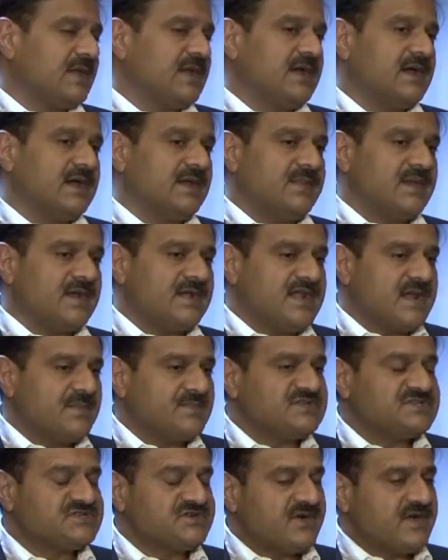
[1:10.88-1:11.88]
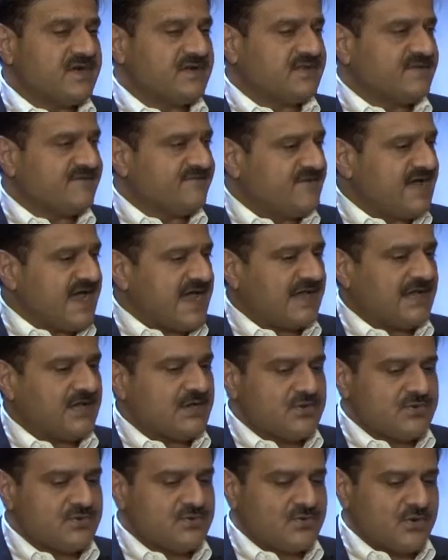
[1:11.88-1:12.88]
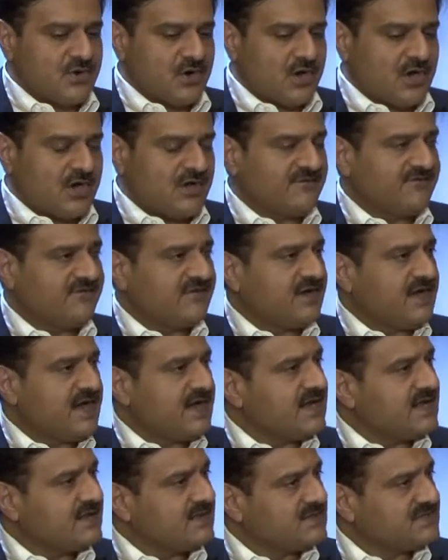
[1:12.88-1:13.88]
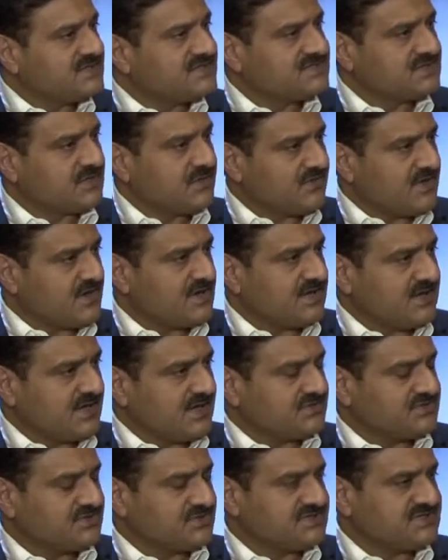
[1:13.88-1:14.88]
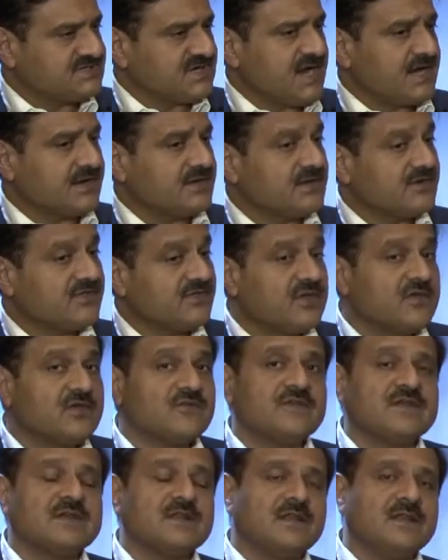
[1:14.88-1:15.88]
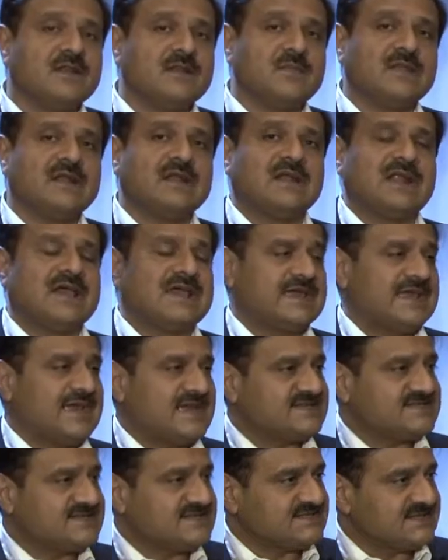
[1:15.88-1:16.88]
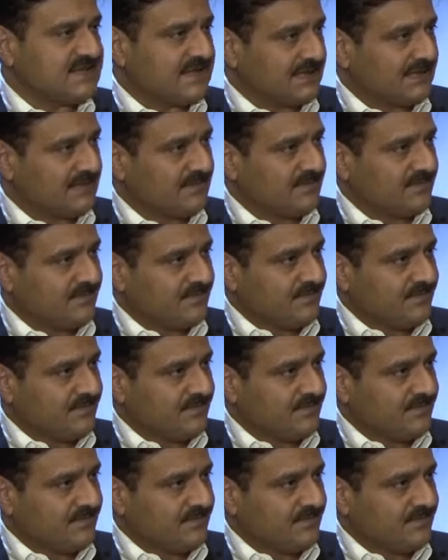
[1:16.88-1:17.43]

that demonstrate the value of creating this authentication standard. Think of it a little bit like SSL,